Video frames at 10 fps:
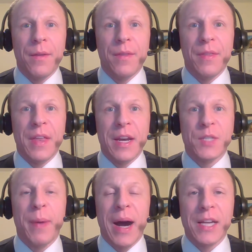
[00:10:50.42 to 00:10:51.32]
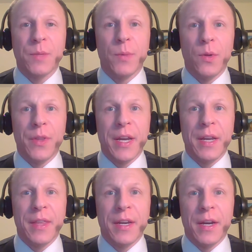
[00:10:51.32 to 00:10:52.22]
that it's possible that
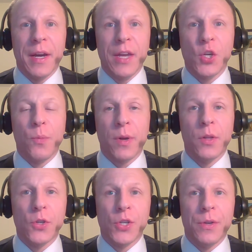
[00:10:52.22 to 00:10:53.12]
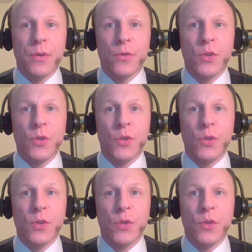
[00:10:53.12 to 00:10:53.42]
issue preclusion